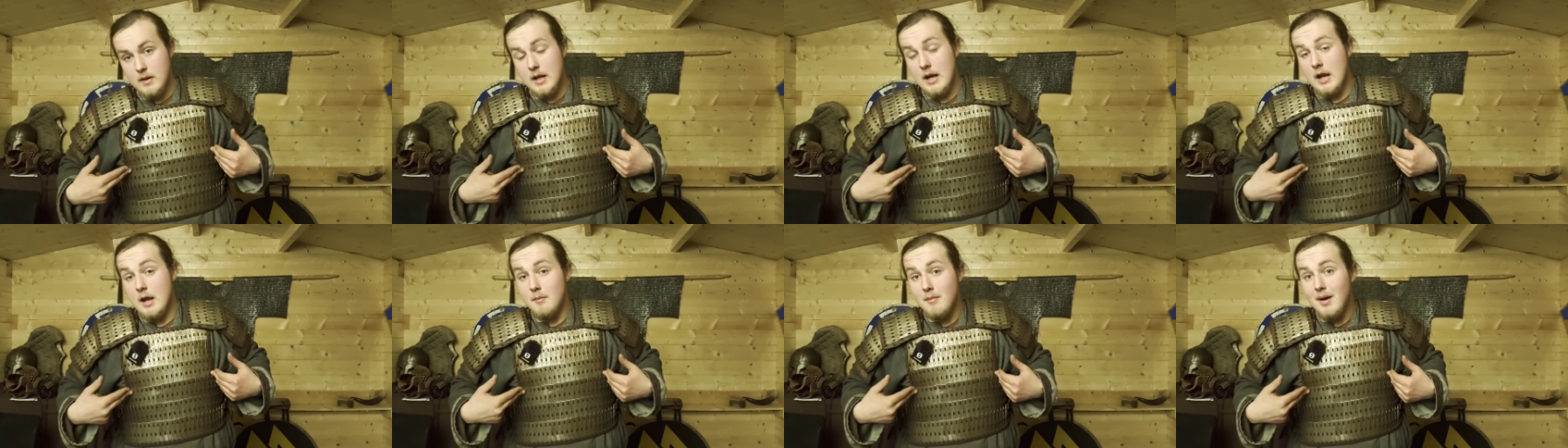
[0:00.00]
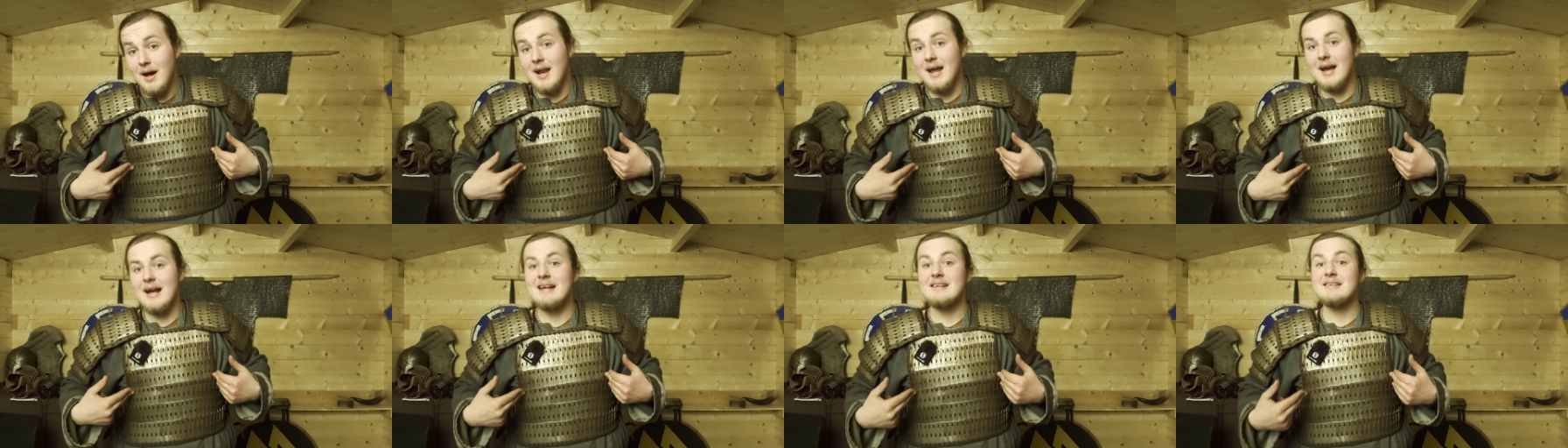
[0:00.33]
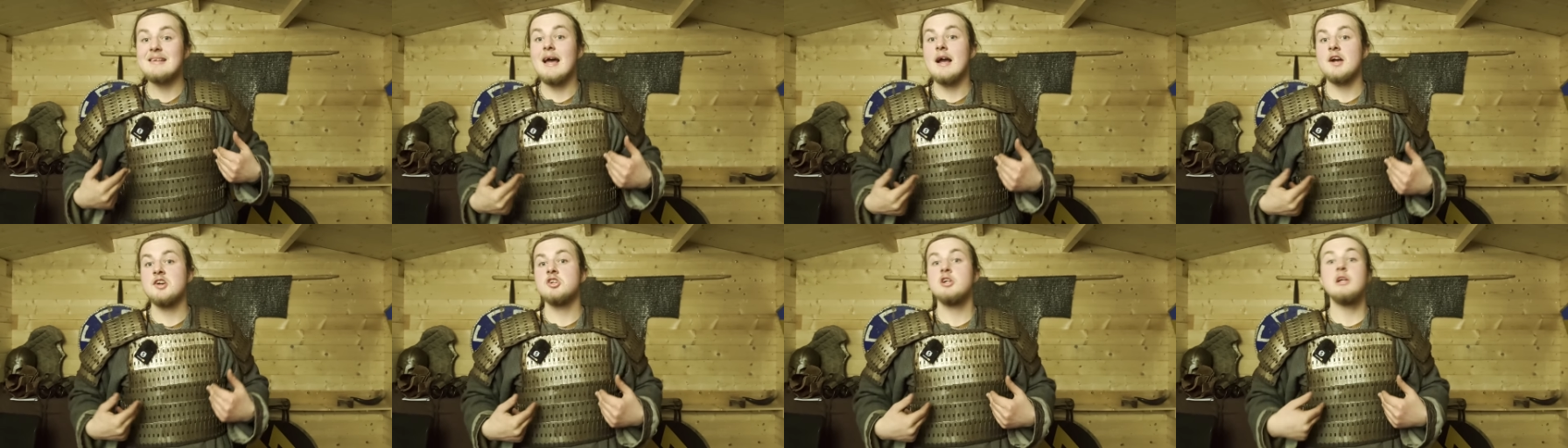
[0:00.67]
a Lamellar is
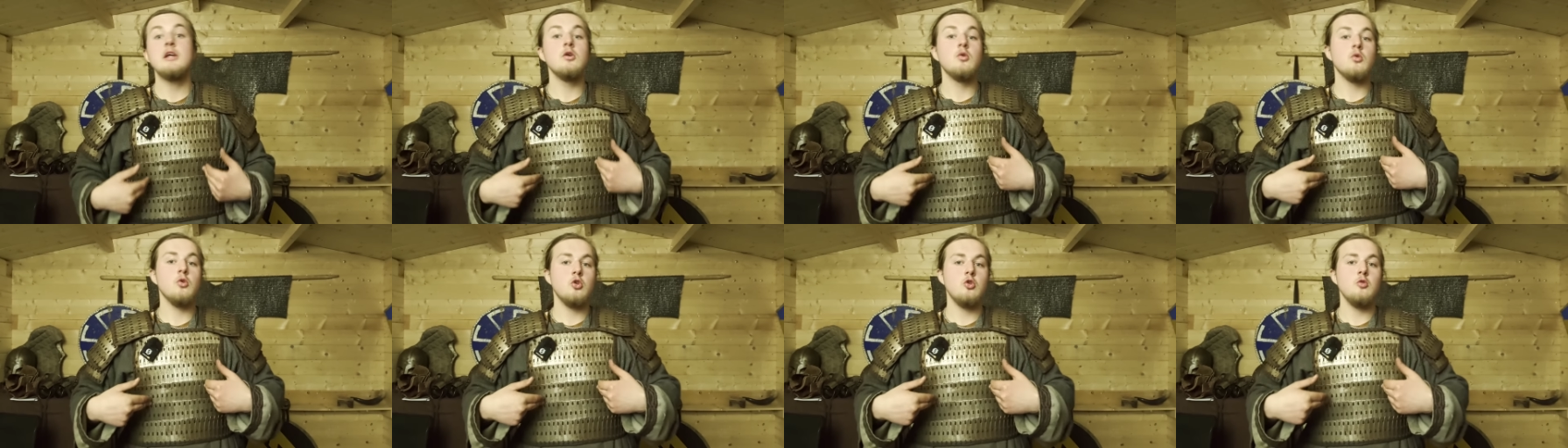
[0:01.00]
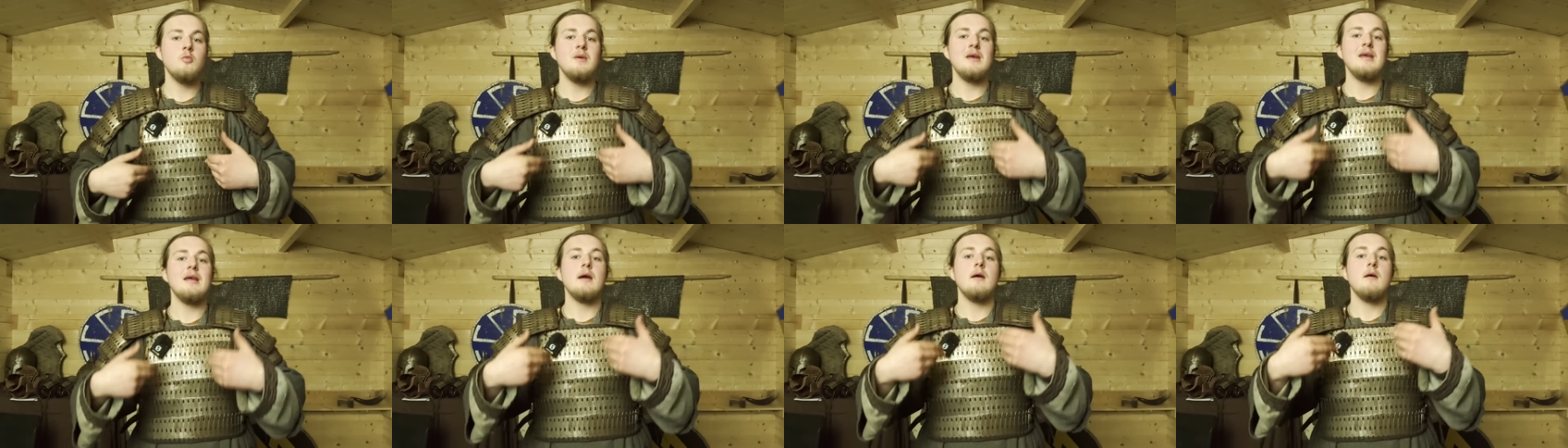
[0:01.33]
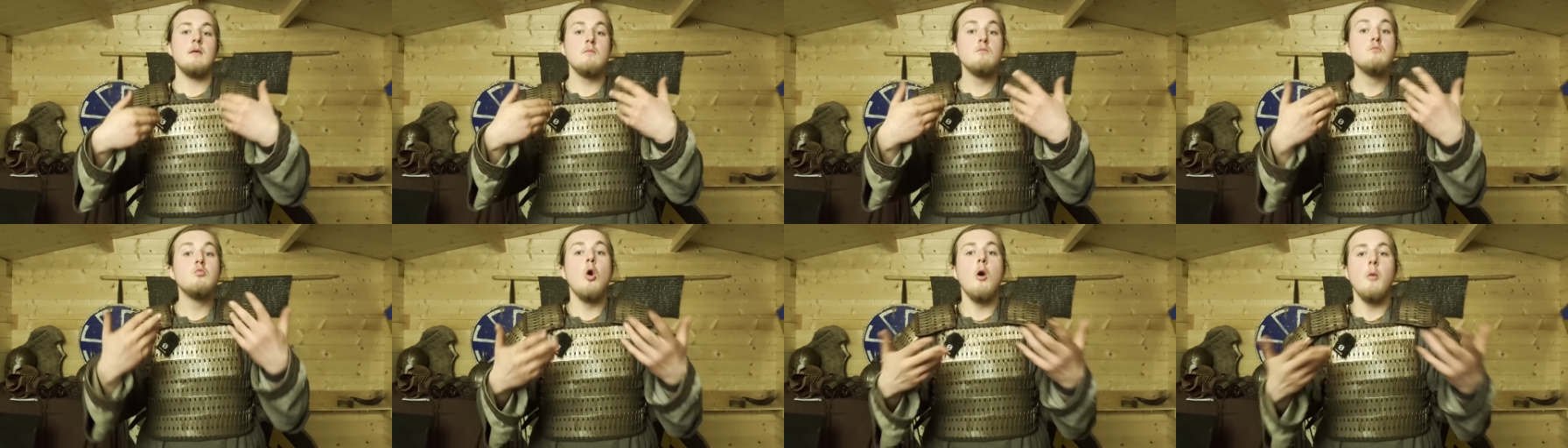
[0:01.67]
actually going to be
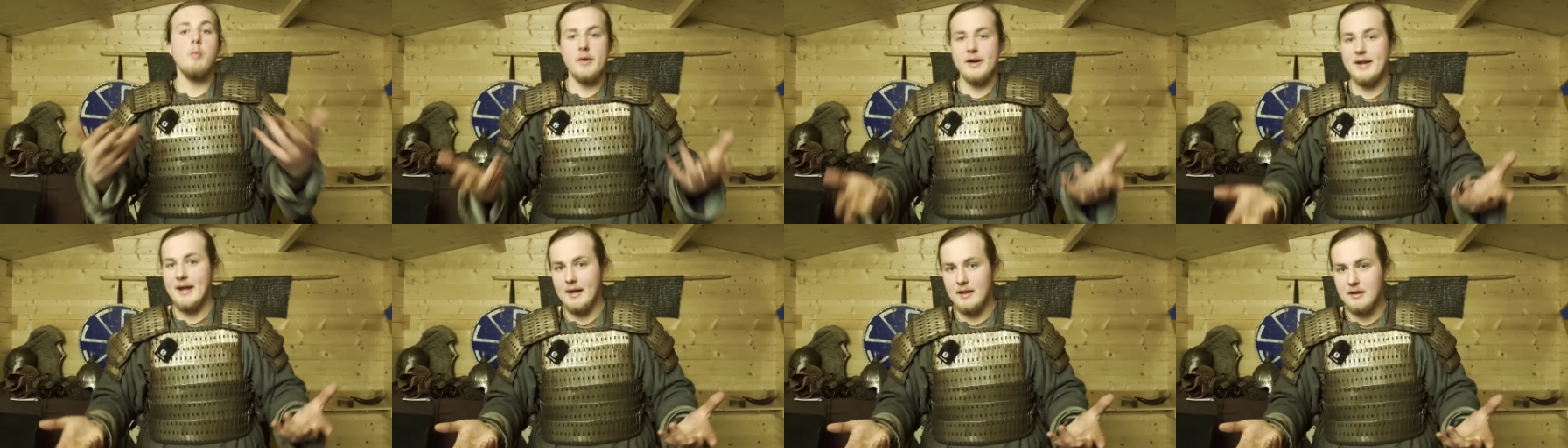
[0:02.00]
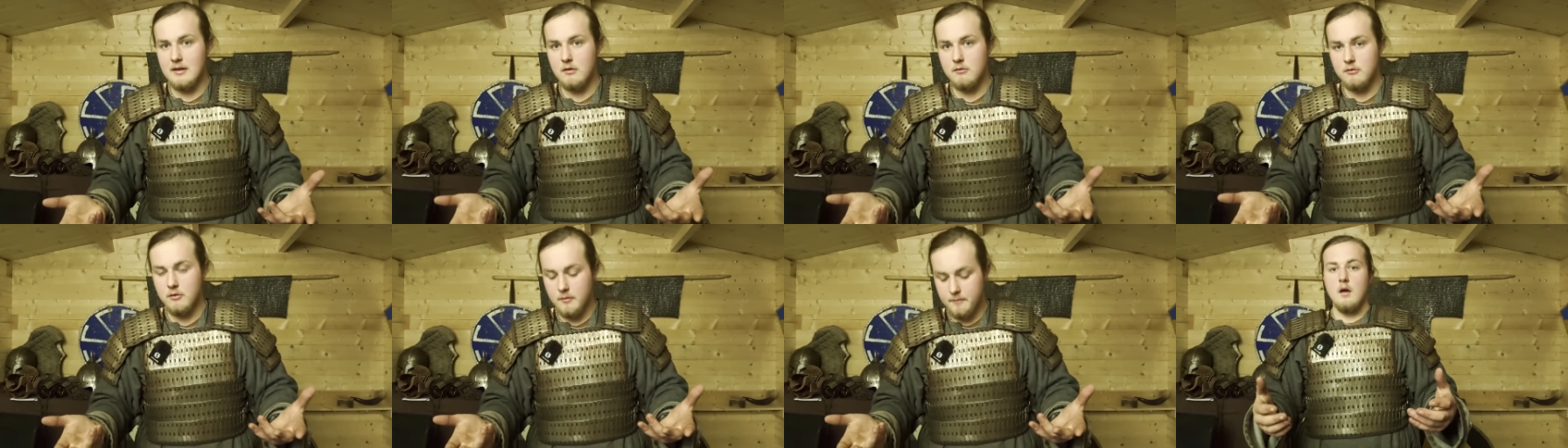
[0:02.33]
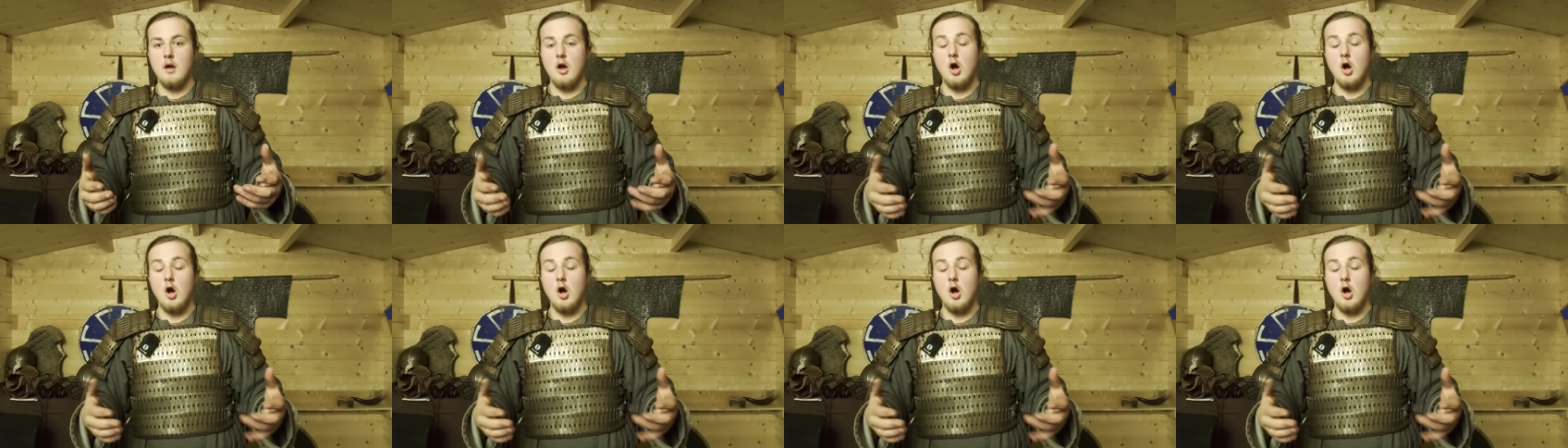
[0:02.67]
more protective.